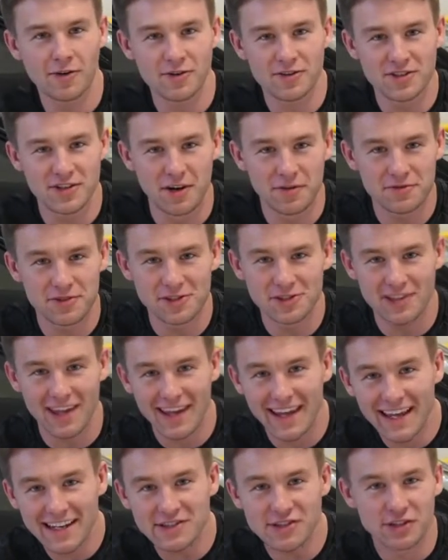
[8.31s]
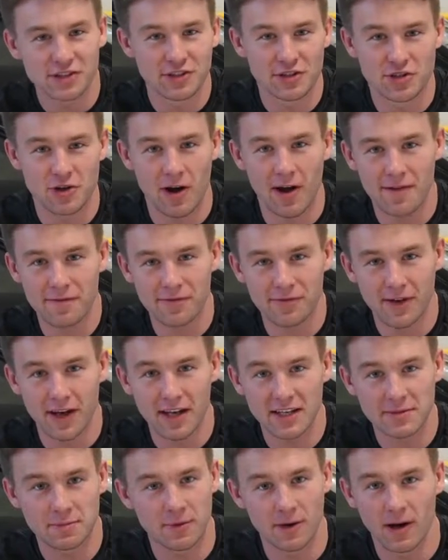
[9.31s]
yourself just itching to drive
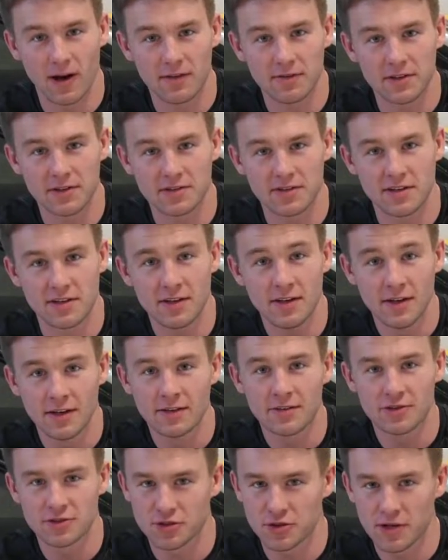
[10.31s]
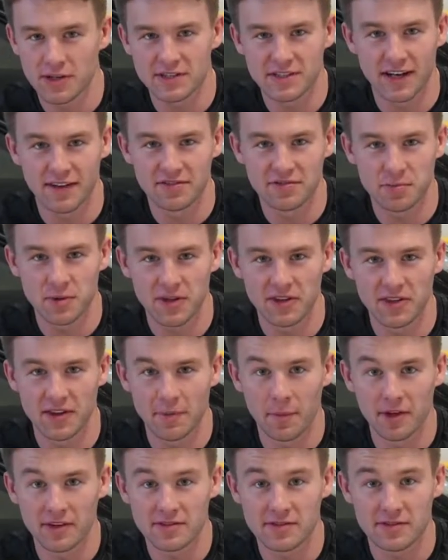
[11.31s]
fast, but obviously the streets have speed
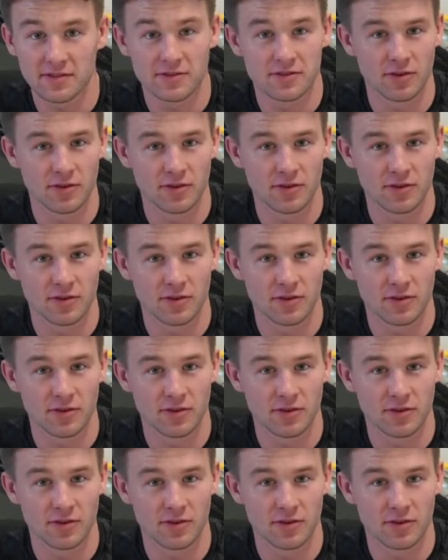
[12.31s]
limits.